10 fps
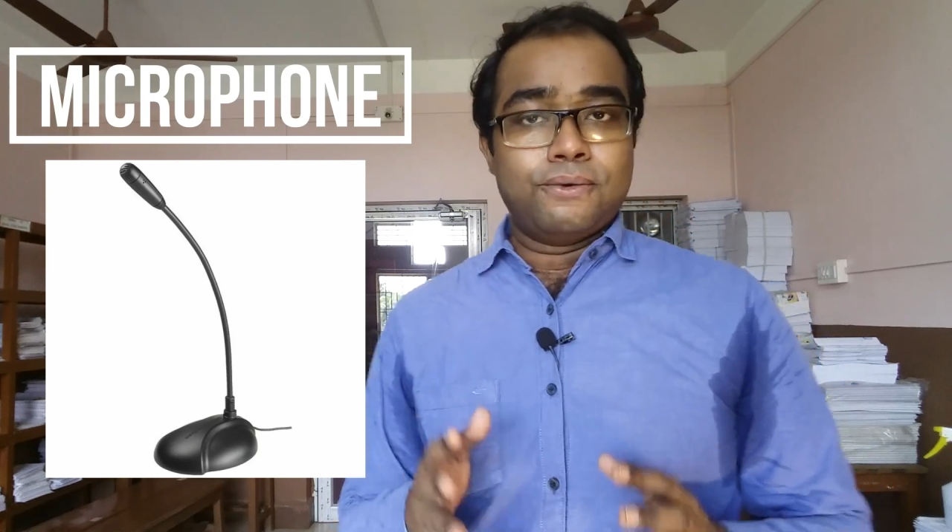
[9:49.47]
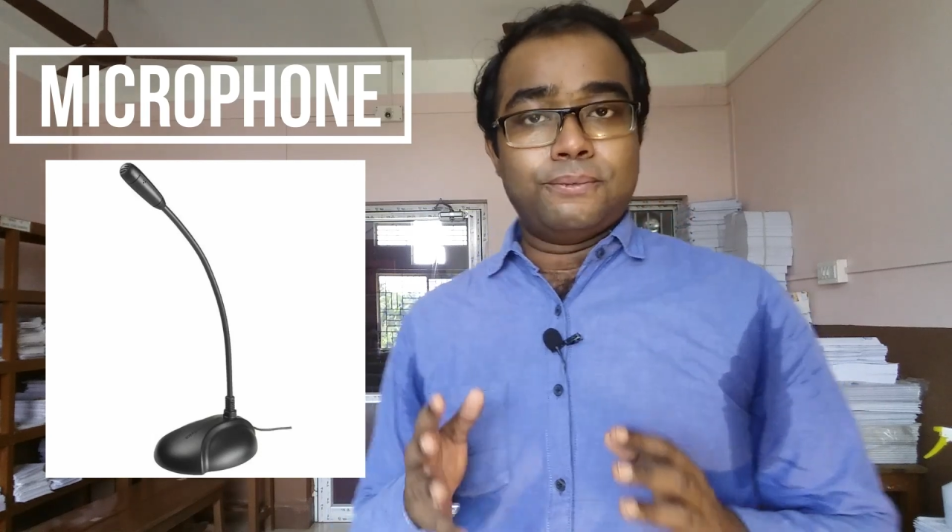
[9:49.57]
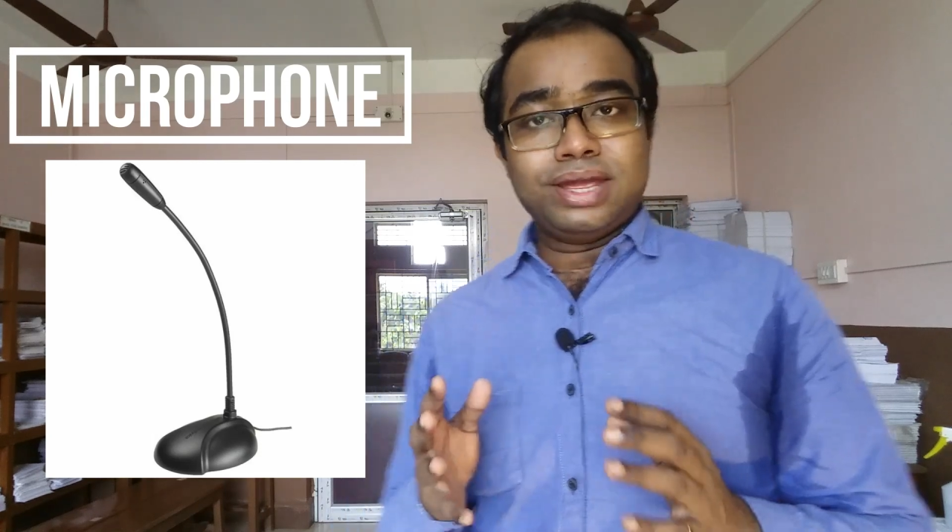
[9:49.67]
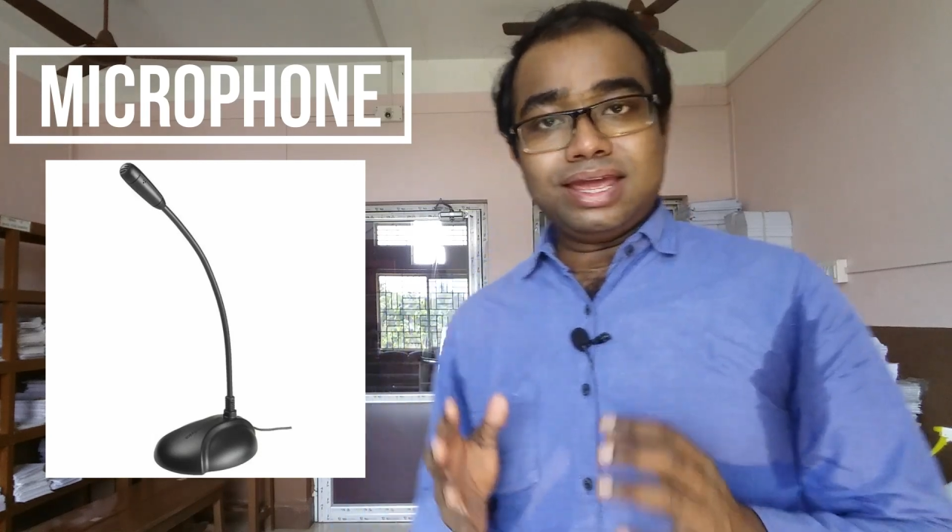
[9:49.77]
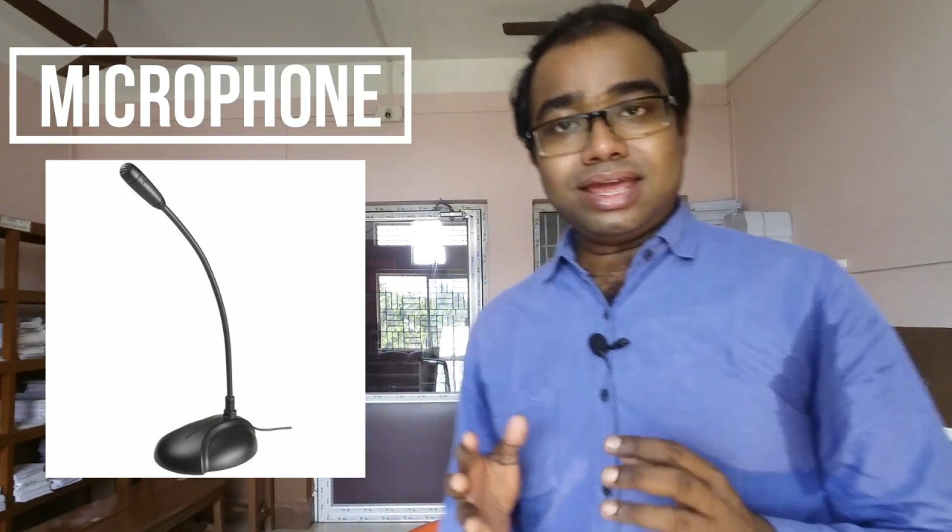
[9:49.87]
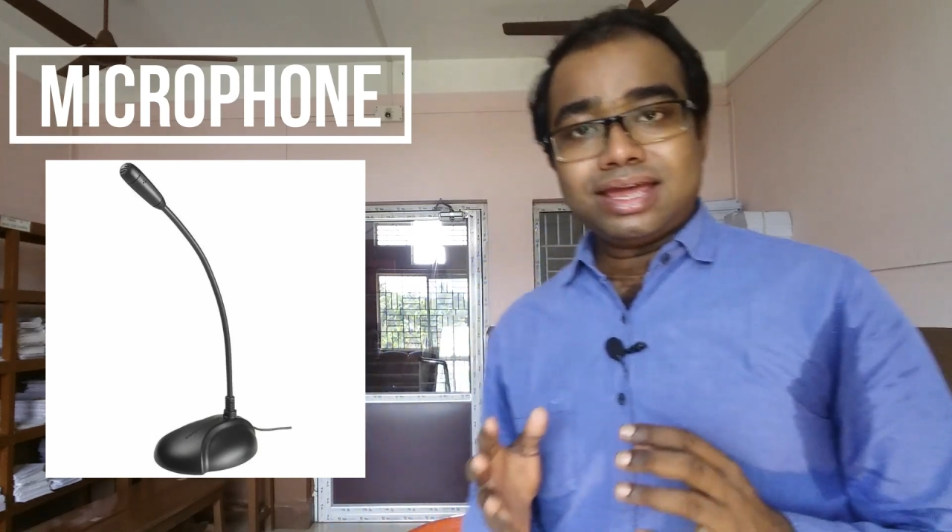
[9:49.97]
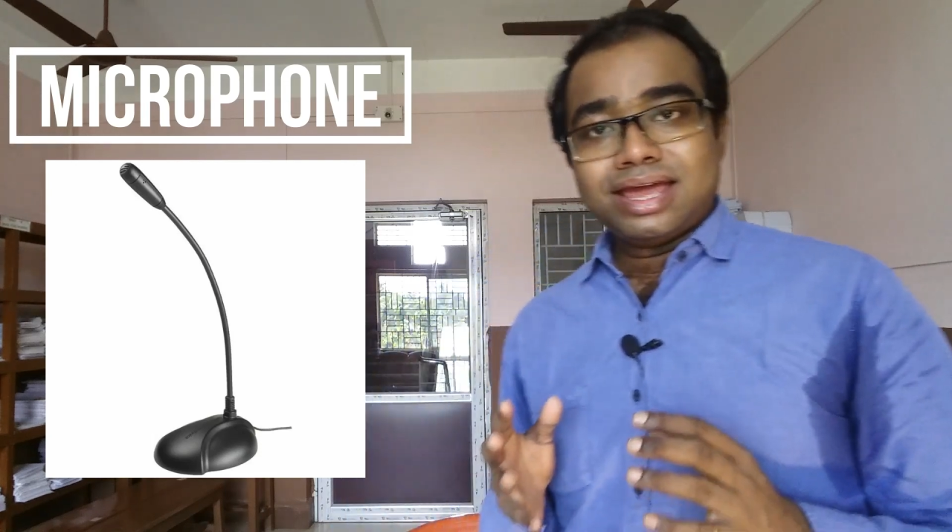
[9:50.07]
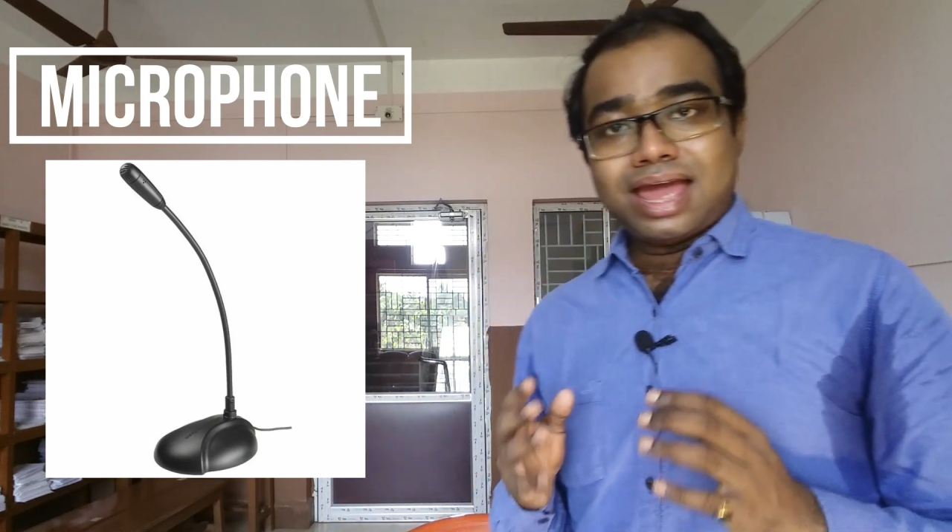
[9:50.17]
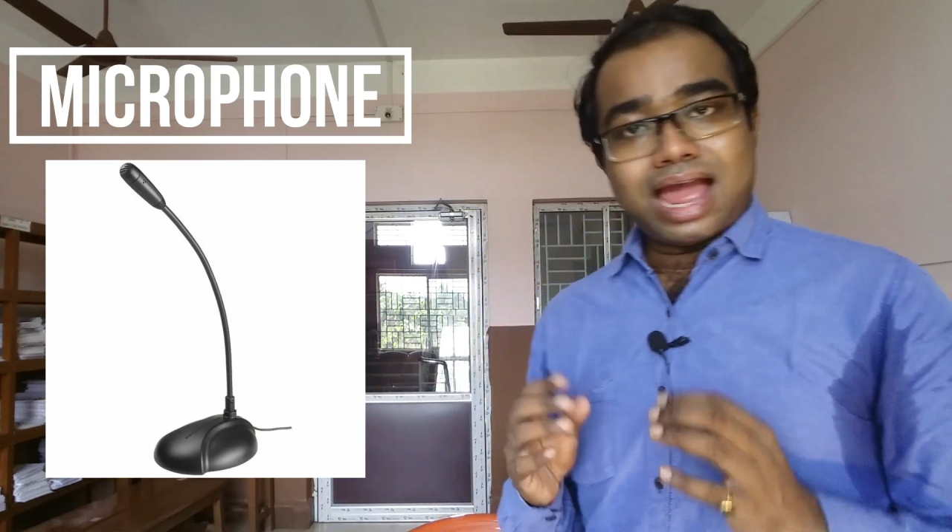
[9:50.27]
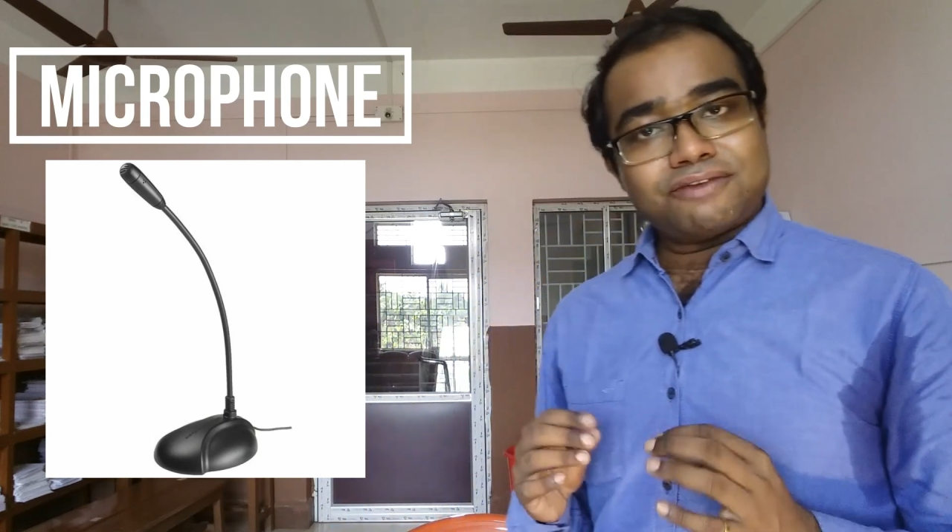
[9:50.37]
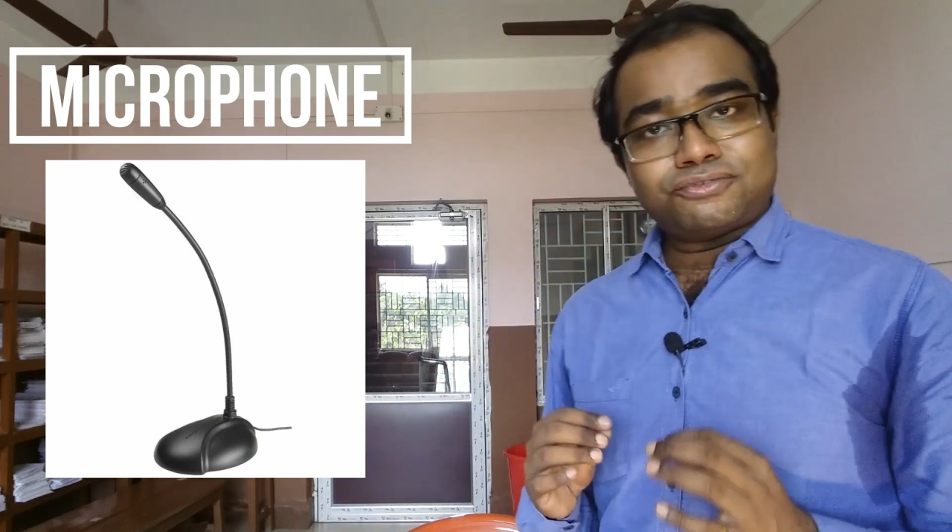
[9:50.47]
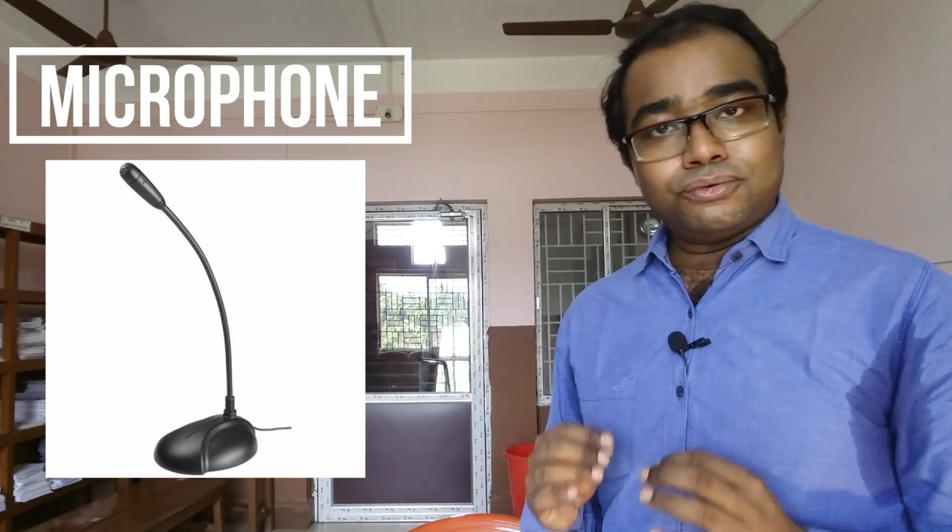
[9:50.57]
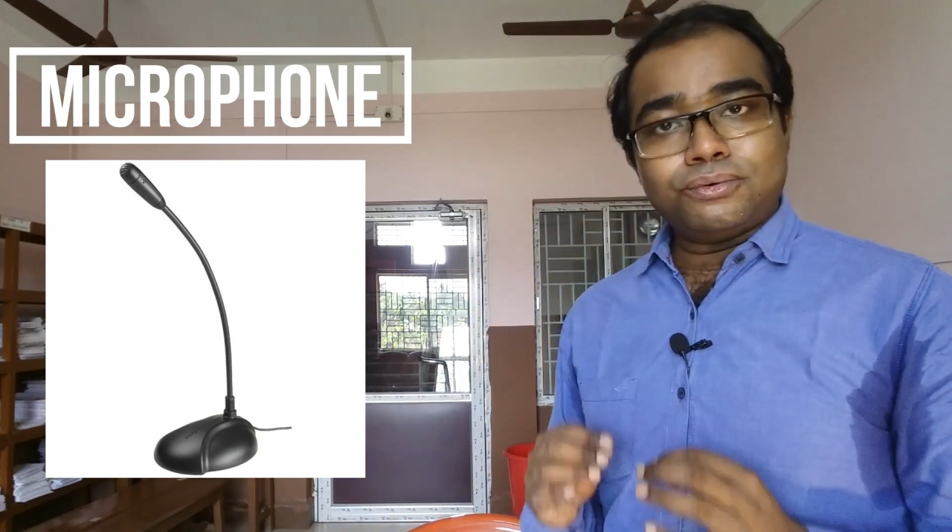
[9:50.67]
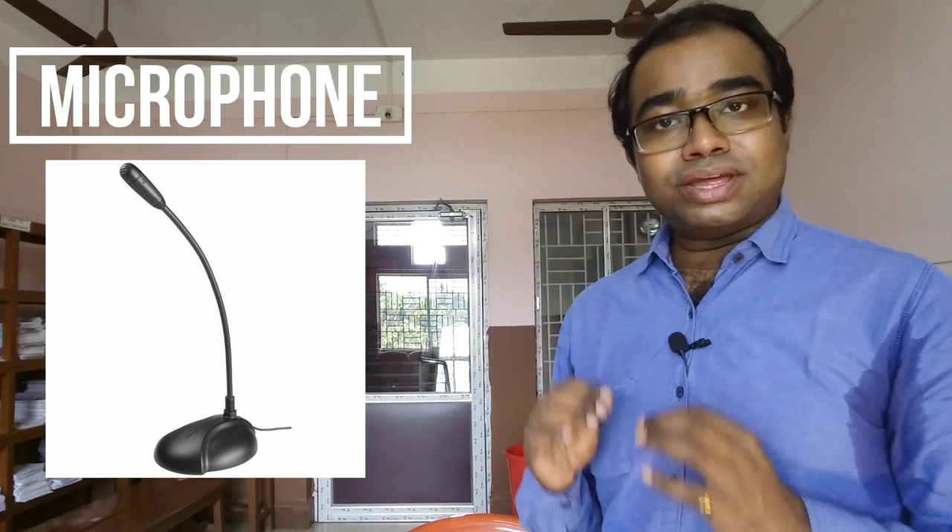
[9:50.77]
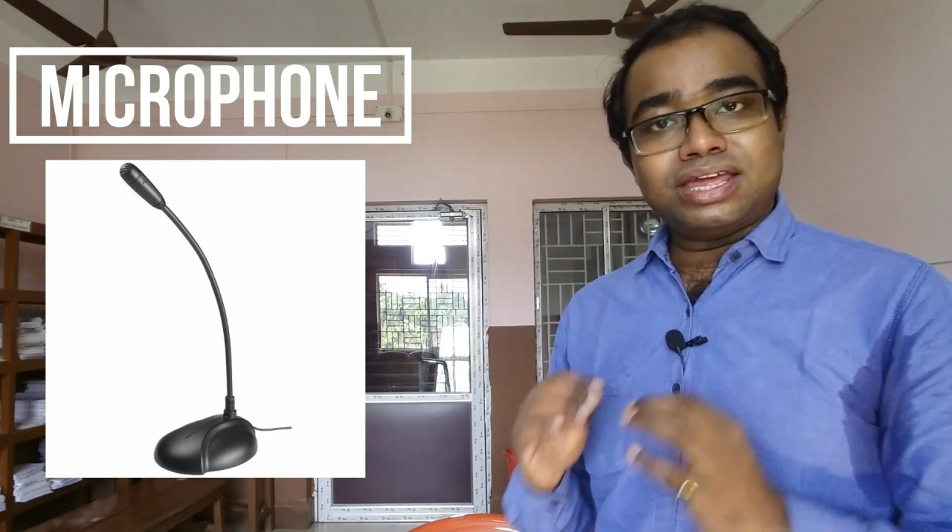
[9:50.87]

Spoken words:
we have to